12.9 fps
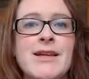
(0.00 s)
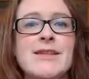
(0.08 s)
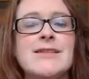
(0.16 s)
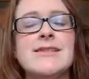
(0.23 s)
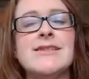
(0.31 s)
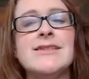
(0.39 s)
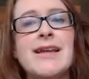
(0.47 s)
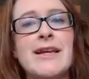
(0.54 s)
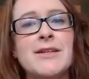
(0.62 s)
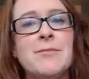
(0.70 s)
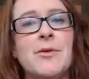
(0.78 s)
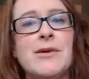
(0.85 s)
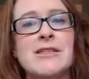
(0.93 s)
So the
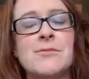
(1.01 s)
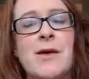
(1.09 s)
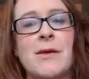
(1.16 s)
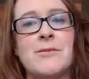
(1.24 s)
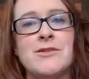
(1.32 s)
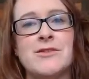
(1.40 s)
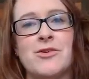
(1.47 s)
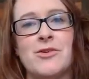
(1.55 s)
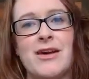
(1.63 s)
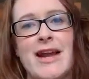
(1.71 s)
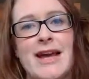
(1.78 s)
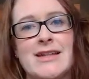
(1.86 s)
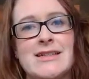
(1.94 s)
second point about musical
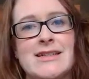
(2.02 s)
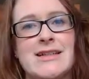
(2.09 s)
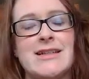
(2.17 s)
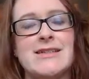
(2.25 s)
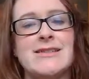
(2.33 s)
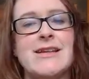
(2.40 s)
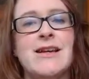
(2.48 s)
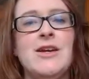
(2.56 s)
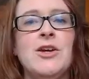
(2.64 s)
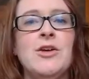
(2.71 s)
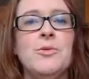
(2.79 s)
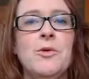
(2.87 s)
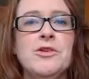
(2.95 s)
connectedness
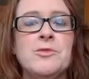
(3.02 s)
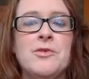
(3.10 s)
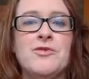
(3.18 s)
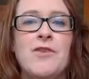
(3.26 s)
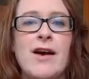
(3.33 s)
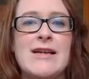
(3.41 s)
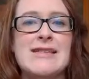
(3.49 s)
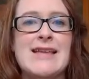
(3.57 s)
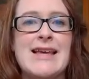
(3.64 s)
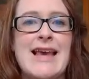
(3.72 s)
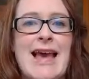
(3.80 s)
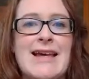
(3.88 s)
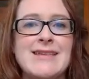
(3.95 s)
was
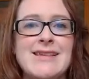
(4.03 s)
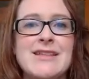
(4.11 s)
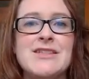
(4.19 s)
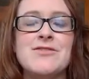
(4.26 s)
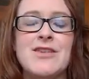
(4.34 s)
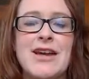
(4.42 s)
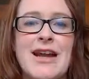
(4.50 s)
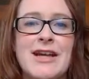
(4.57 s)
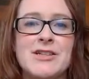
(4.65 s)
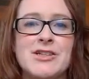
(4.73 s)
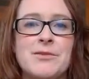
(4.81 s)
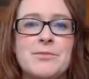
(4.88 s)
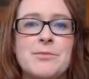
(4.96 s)
providing a sense of
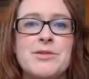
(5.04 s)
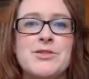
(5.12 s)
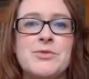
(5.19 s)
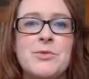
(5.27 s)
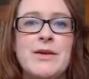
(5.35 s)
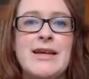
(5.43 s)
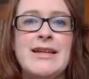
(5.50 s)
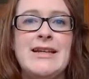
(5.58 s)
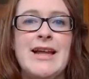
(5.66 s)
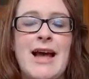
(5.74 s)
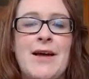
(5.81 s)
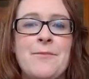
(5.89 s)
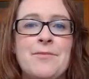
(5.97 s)
connection between
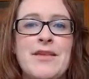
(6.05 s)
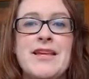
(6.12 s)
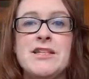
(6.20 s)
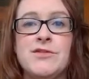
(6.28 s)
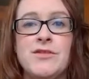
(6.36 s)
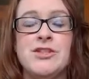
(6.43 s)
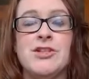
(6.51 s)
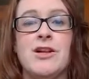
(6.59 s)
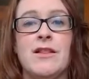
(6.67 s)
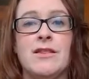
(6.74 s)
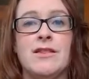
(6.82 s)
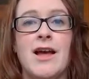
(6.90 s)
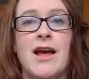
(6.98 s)
the individual
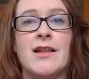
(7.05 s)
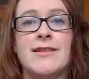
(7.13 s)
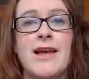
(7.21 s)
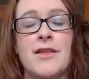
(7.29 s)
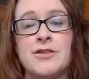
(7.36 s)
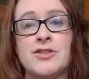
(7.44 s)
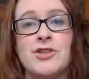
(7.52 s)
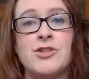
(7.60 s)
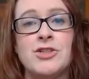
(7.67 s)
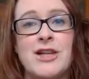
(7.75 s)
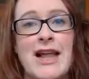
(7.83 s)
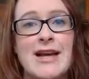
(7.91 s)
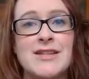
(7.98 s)
and the other
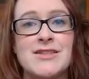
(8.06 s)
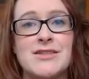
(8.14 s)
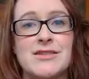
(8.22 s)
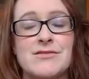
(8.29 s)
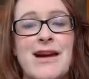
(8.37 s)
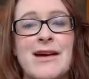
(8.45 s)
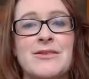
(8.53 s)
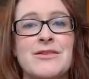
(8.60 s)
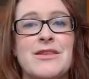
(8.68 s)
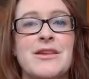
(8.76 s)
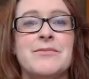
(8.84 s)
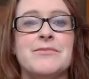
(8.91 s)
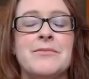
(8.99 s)
social actors around
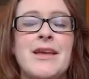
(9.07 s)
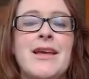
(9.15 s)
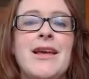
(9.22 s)
them.